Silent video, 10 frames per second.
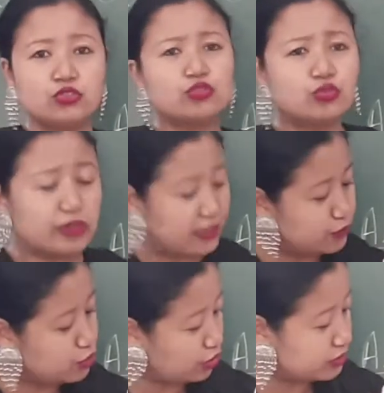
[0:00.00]
You don't have
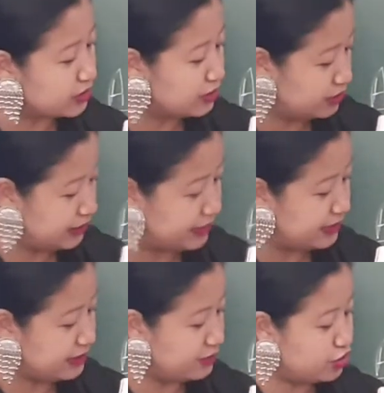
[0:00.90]
to draw the girl in
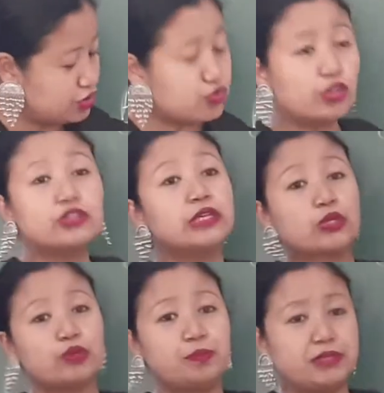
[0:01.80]
it, just draw the
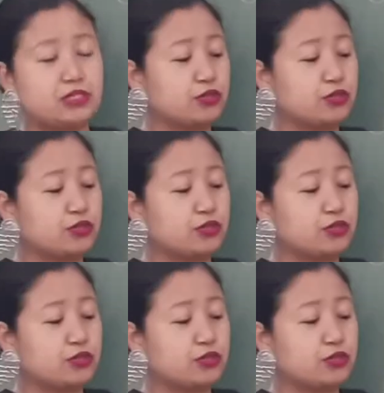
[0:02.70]
equipment.